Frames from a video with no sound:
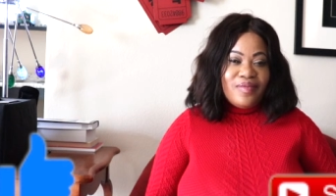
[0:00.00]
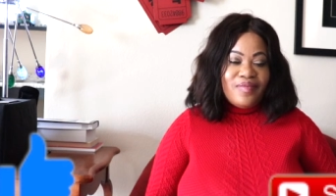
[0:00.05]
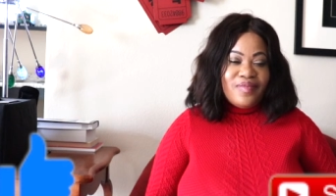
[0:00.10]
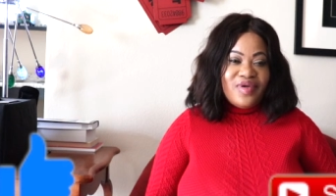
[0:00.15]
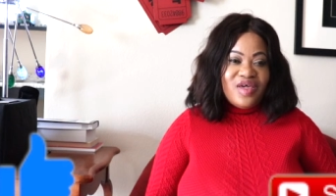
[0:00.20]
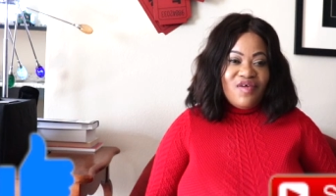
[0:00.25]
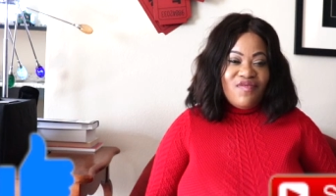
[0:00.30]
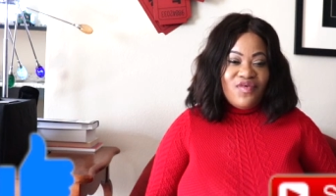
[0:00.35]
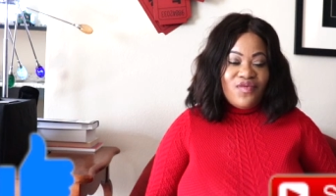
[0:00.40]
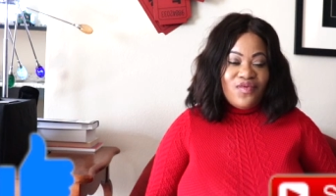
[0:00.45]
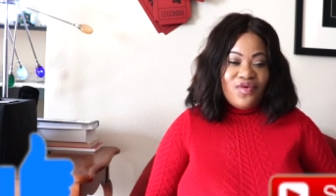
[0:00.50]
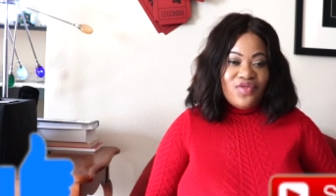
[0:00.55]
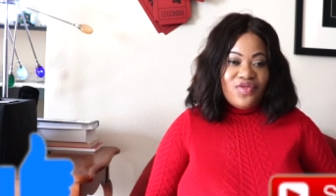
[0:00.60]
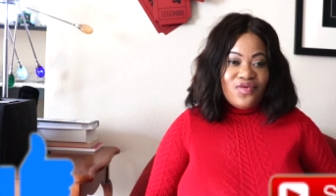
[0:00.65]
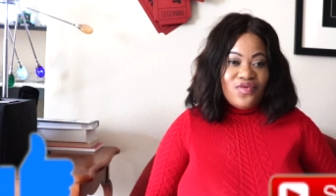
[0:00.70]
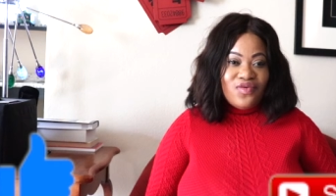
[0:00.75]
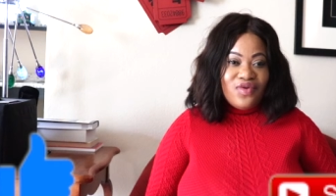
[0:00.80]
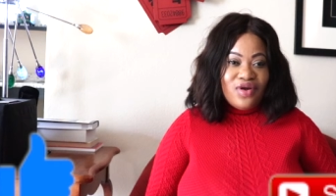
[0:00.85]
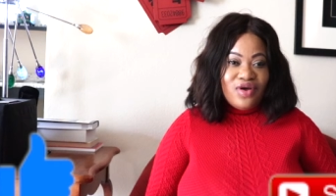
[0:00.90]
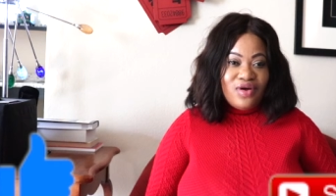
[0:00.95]
If you want to
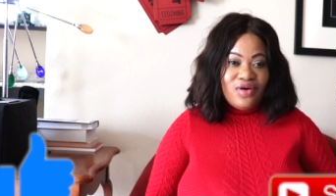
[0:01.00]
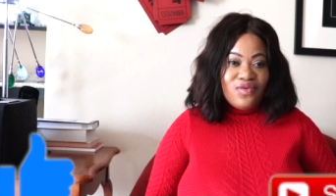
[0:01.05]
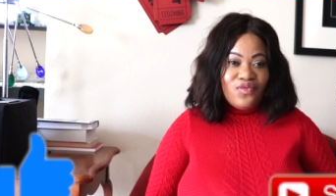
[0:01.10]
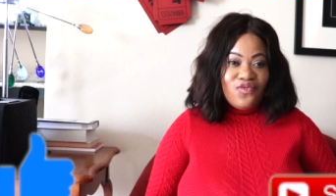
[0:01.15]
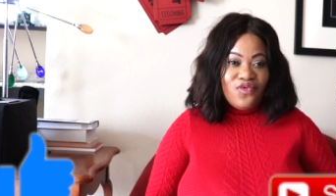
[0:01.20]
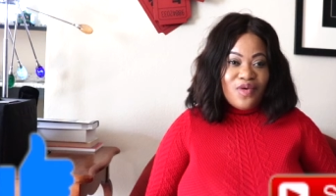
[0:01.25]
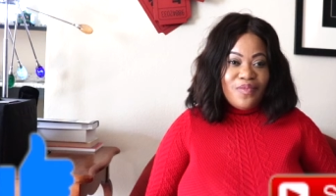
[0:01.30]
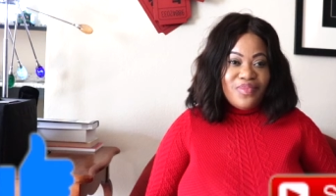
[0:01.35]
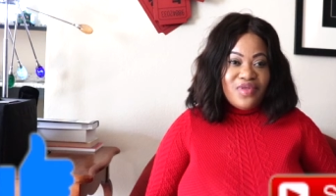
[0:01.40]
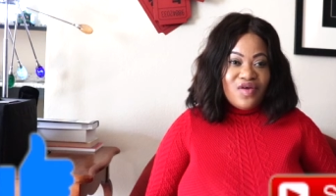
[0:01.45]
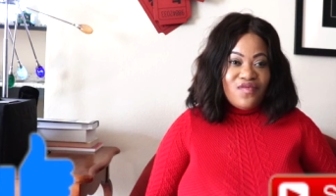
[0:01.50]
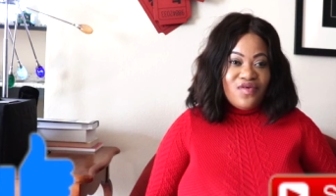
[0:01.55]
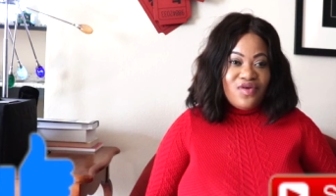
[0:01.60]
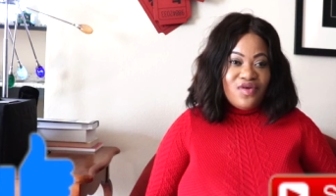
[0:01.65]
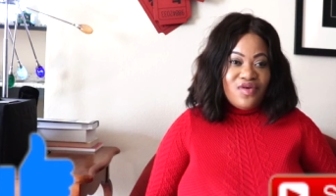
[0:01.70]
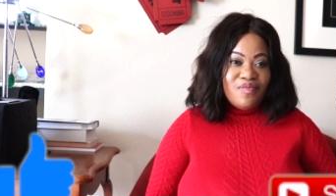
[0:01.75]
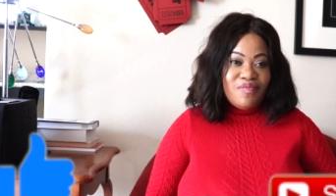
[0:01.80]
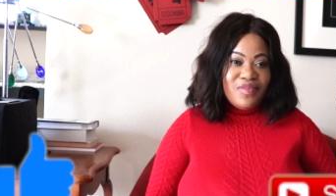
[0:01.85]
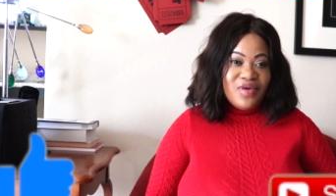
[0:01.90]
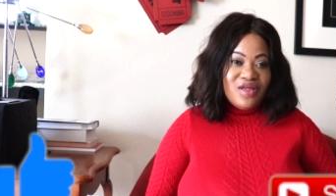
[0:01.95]
learn web
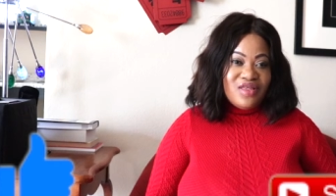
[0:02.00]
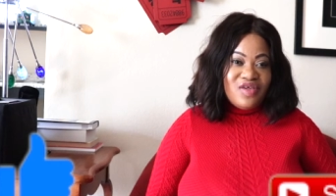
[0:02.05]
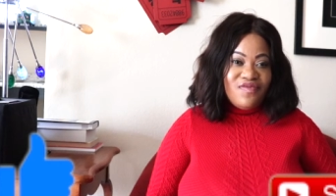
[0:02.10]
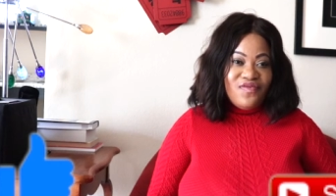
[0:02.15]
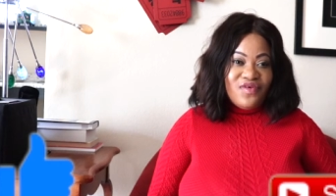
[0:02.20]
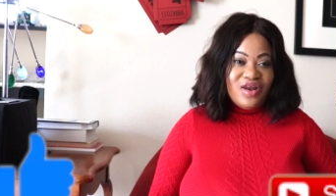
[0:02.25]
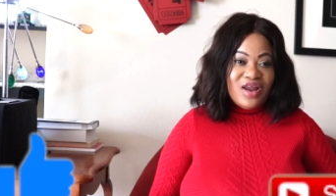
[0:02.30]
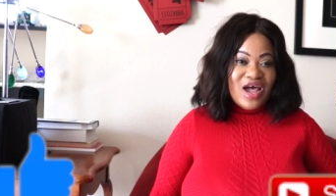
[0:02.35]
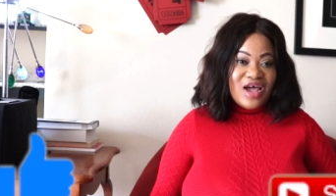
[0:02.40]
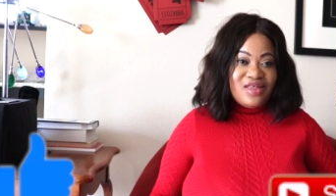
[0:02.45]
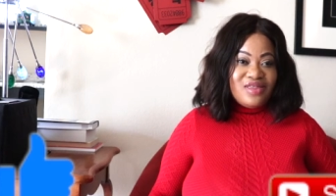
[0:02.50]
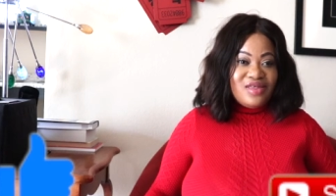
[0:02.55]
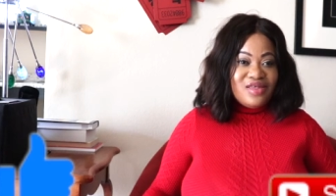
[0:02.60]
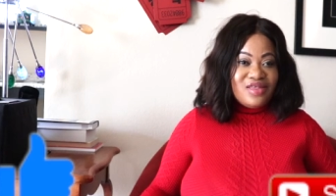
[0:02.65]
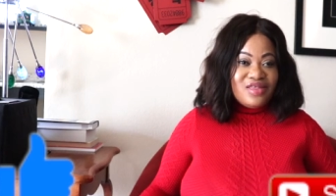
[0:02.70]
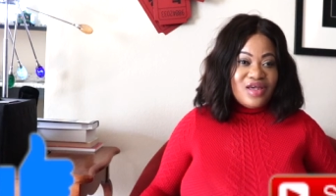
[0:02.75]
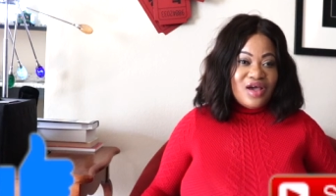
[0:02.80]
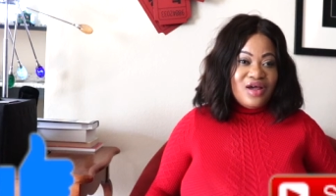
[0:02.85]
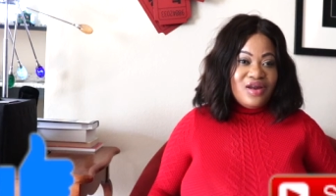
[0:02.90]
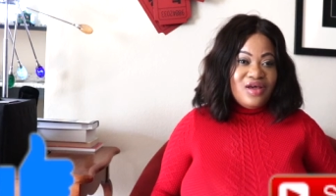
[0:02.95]
development, if you like
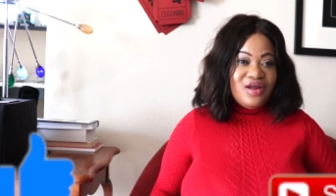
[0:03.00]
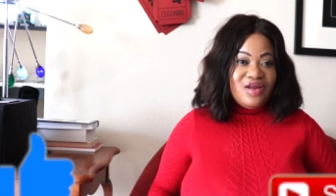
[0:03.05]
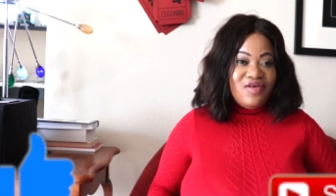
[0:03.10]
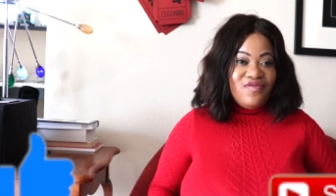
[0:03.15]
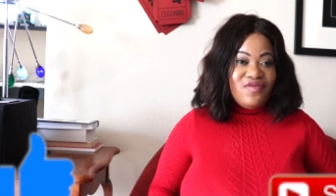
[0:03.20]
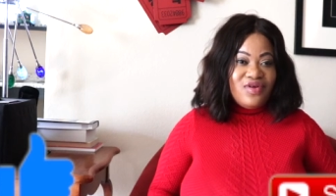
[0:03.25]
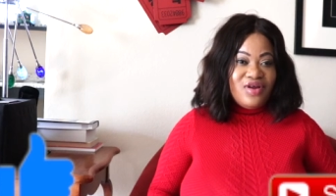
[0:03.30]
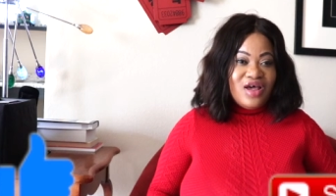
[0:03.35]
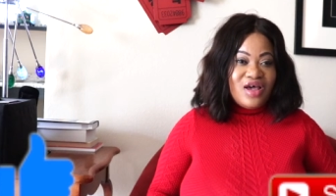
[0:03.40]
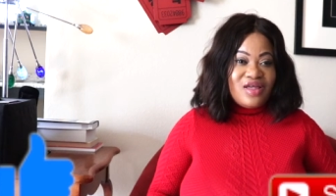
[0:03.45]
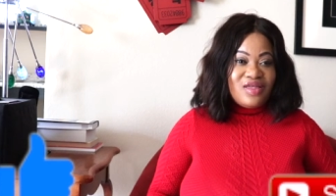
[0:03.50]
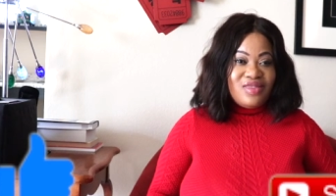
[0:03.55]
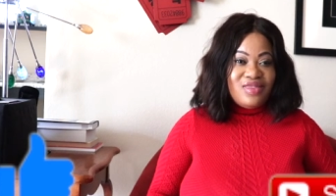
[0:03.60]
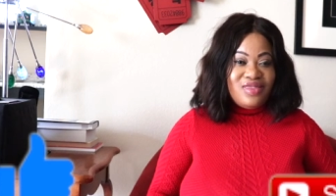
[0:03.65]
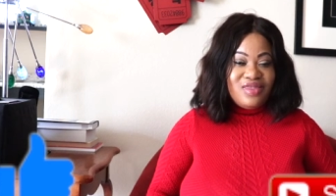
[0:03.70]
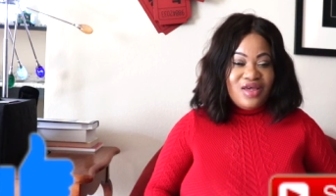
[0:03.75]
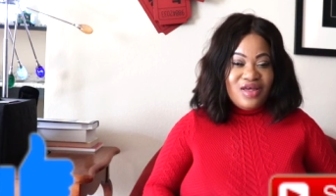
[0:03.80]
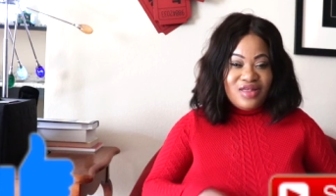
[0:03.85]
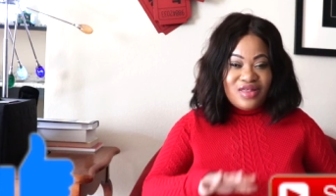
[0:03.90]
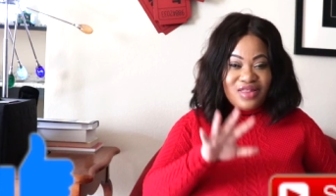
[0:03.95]
designing, if you like
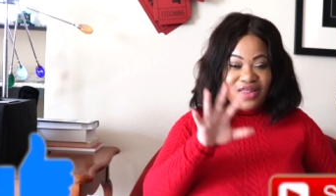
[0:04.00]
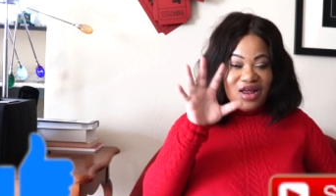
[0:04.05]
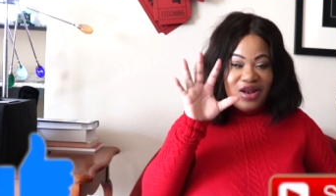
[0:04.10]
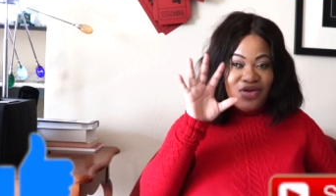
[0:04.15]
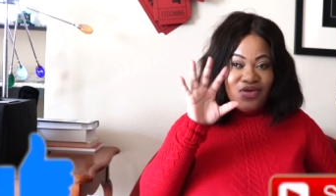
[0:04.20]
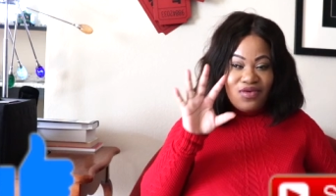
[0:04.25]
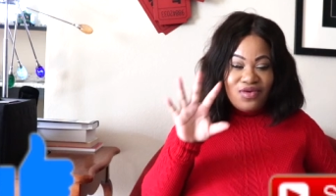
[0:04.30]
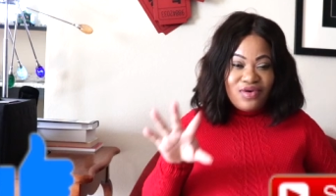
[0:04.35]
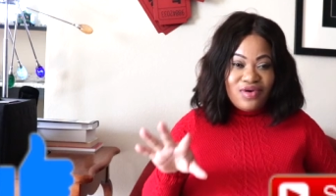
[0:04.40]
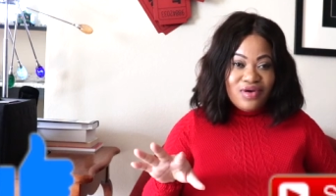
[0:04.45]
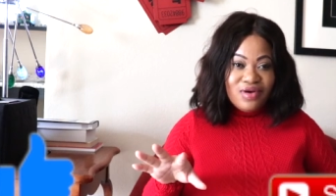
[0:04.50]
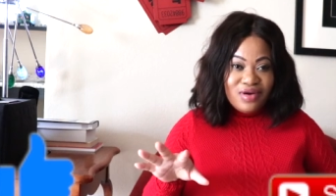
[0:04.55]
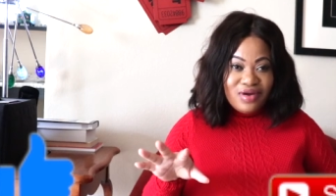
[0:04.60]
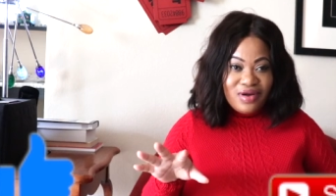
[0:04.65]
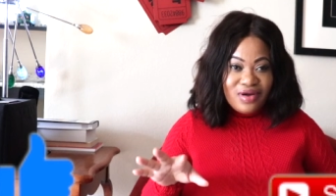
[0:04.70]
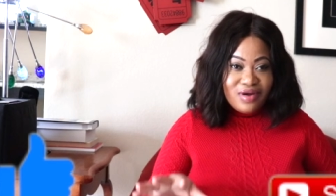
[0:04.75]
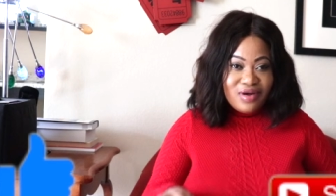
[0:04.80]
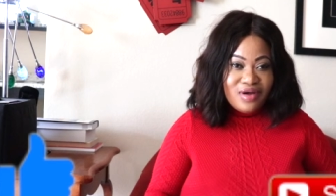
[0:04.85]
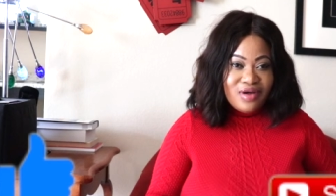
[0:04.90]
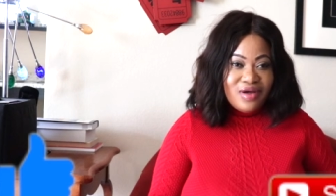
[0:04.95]
things that look good,
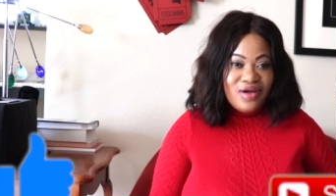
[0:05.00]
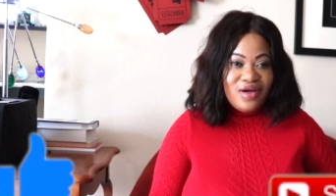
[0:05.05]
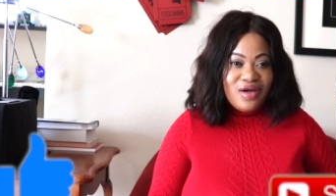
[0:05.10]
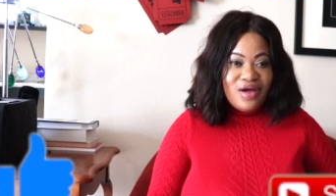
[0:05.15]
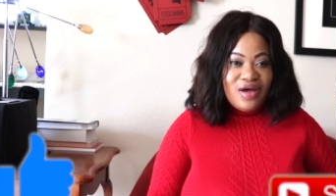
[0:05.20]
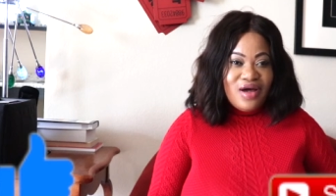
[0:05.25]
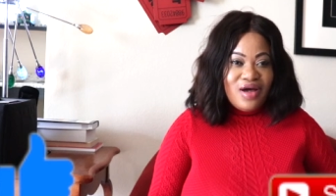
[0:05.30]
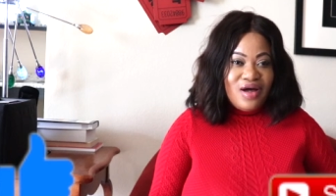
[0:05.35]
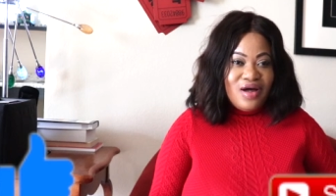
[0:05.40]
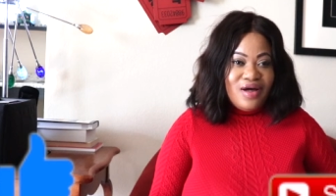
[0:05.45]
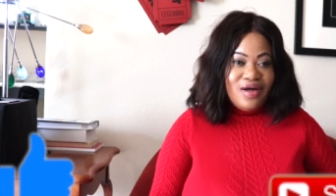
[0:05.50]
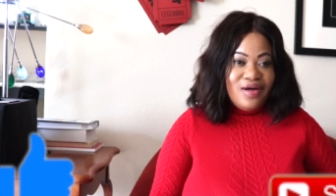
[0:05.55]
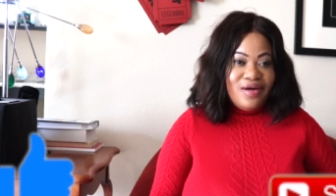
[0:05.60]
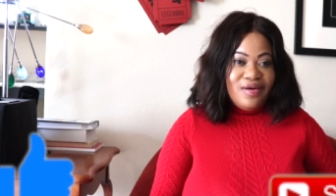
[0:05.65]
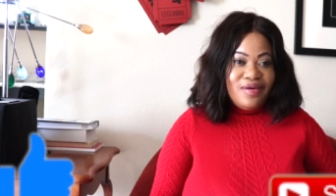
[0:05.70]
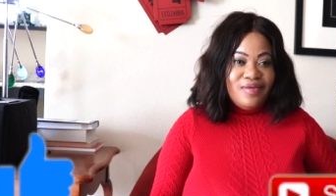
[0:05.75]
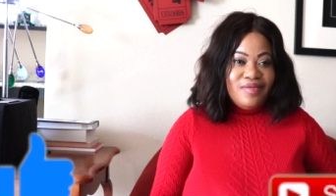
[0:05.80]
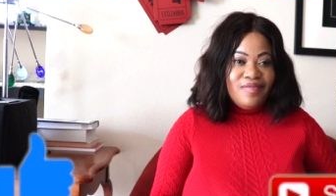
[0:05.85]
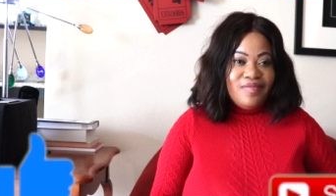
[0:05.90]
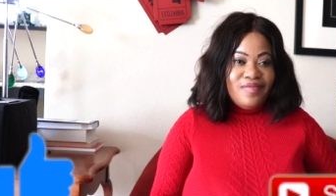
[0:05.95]

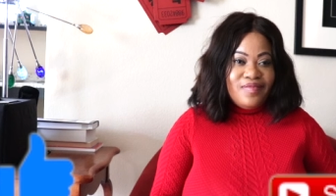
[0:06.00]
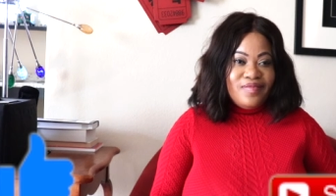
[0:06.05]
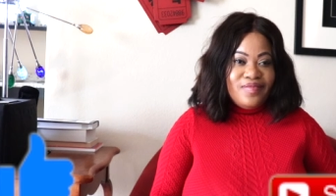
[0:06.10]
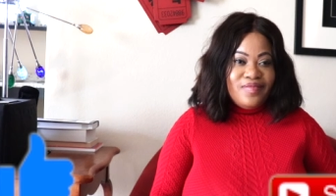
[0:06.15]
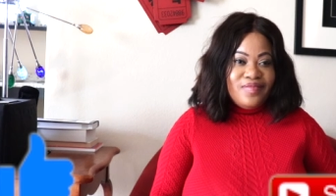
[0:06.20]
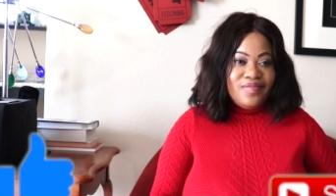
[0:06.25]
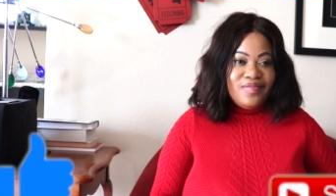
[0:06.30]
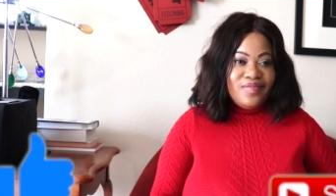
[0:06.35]
um,